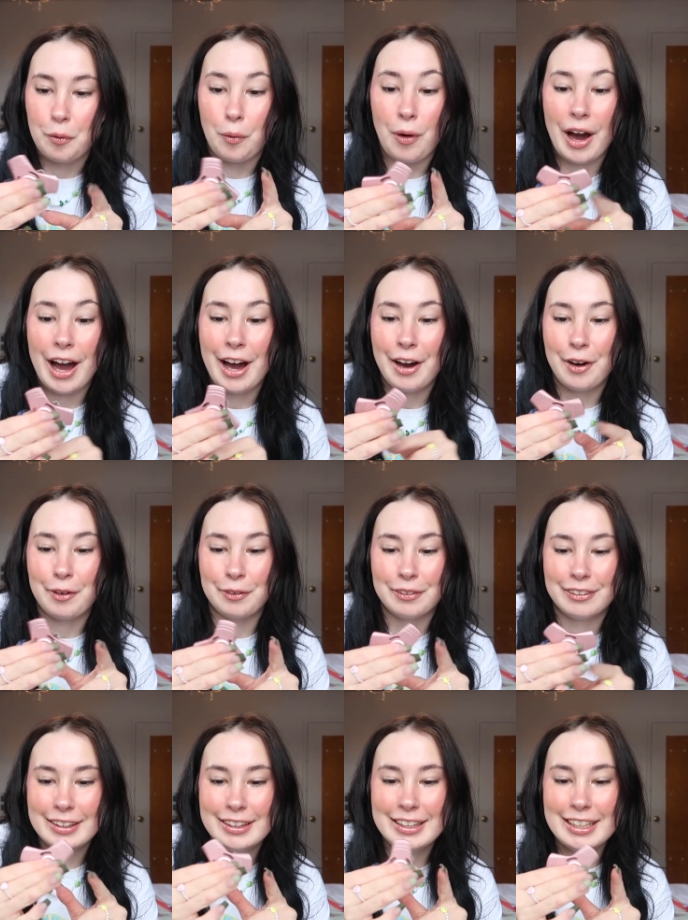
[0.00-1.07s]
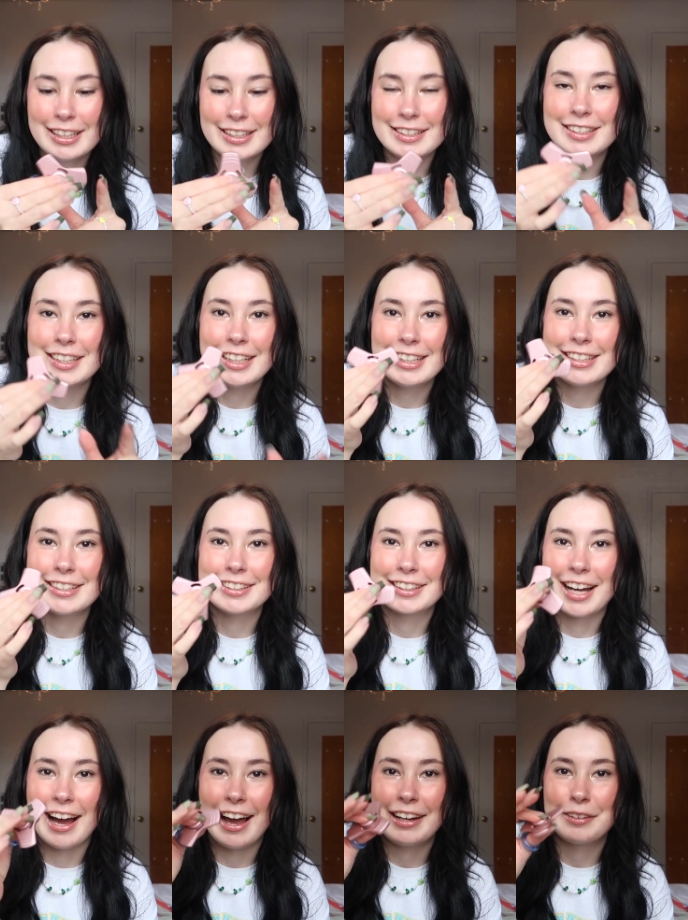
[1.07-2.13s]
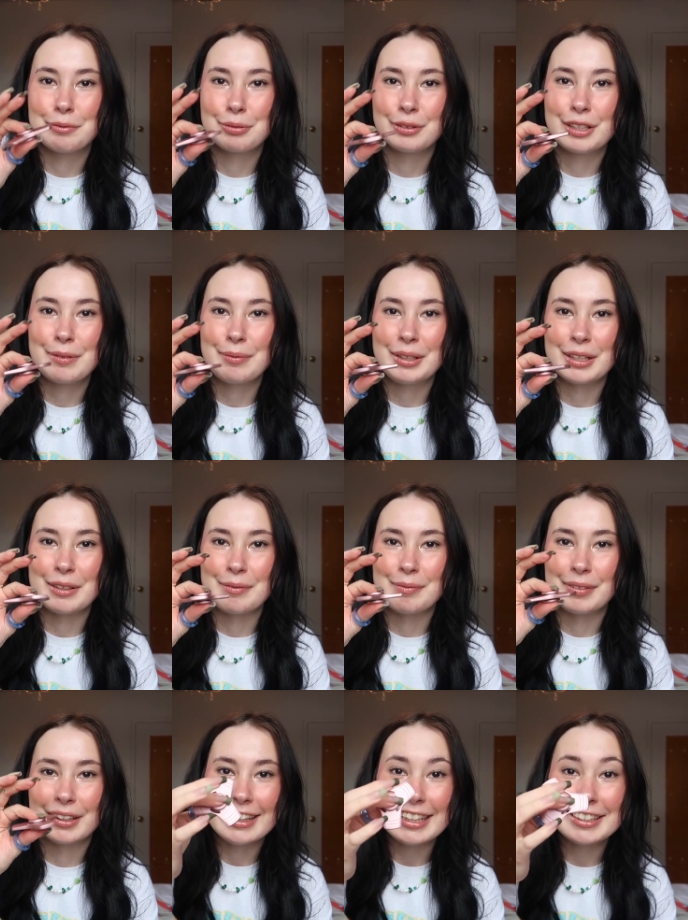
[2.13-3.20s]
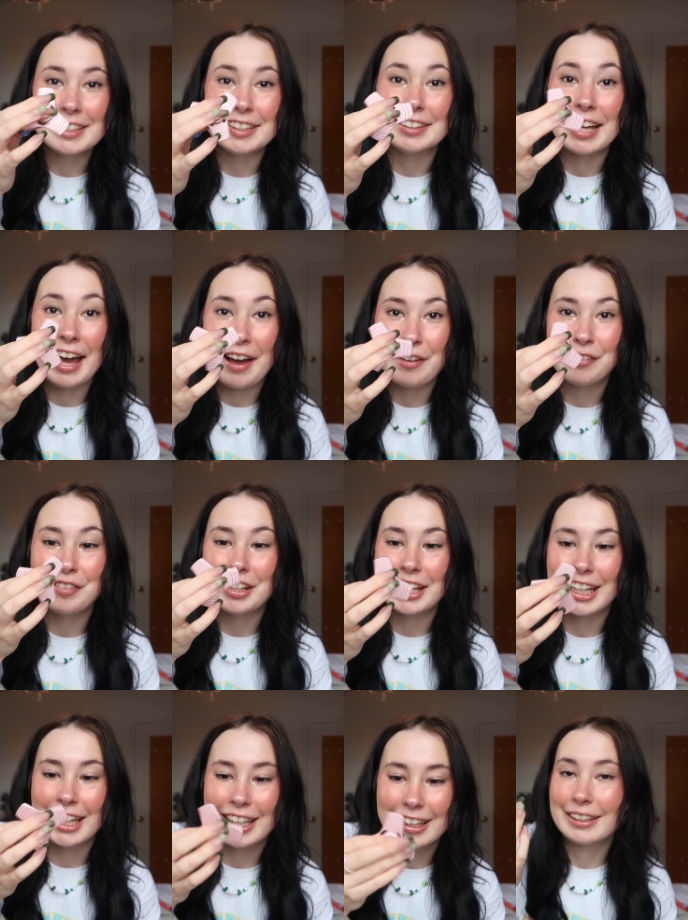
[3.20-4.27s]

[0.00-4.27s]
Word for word: Wow. This is kind of premium. This is heavy.